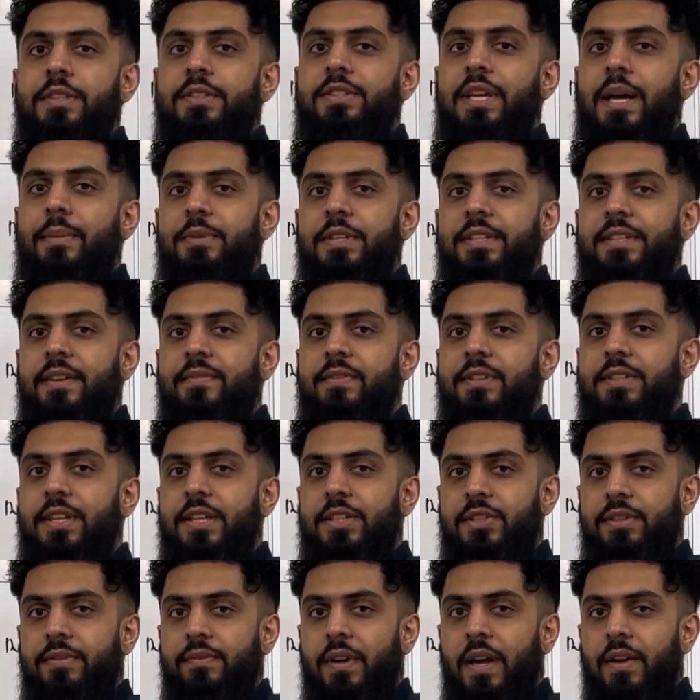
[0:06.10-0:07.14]
chapter 7,
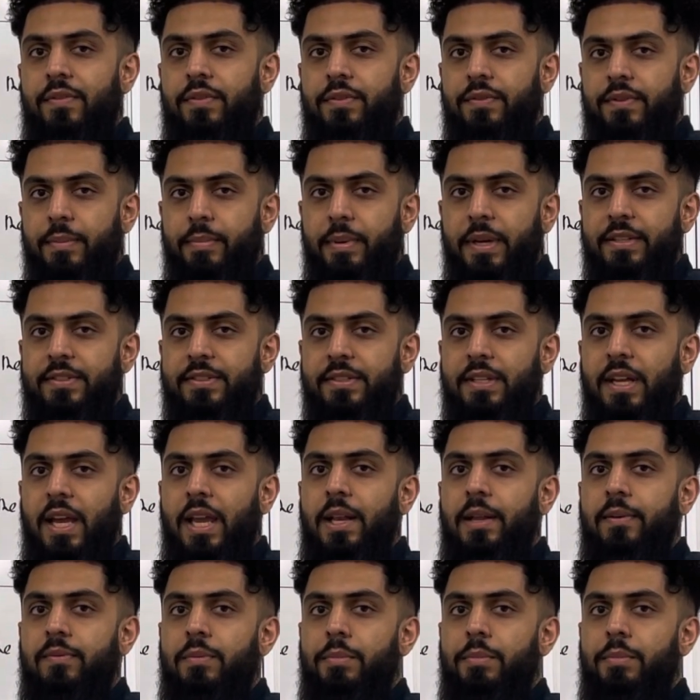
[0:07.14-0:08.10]
section 5 of the Pearson A level